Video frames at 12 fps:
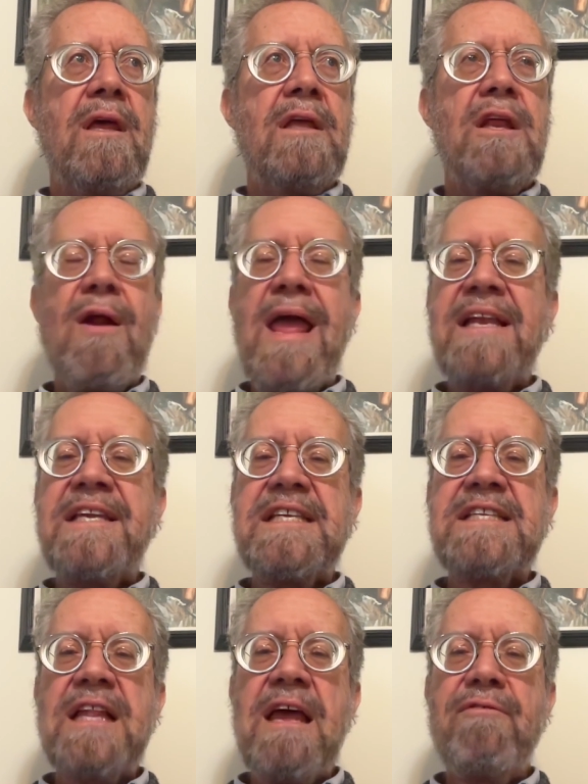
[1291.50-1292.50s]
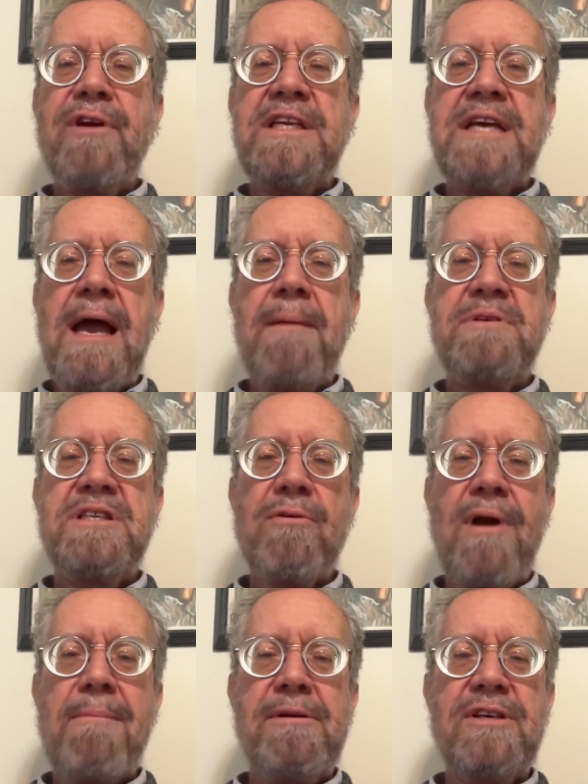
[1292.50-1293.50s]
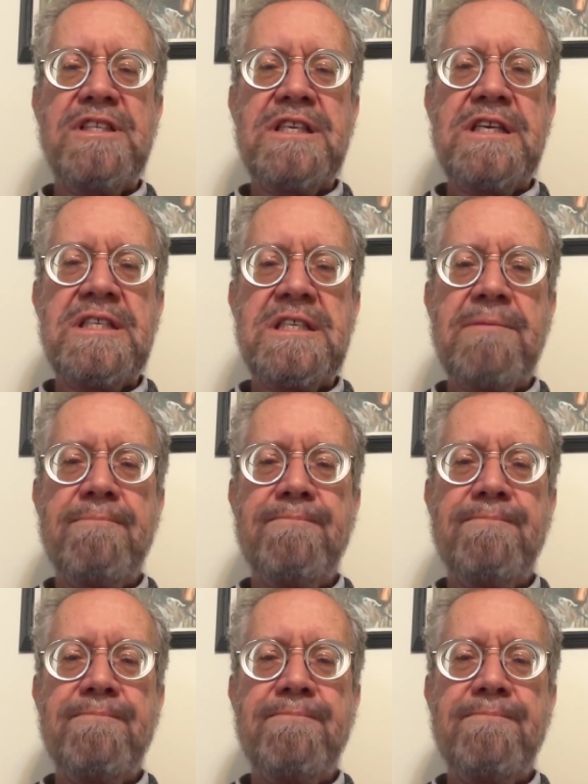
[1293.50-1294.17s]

anti-slavery types or abolitionists.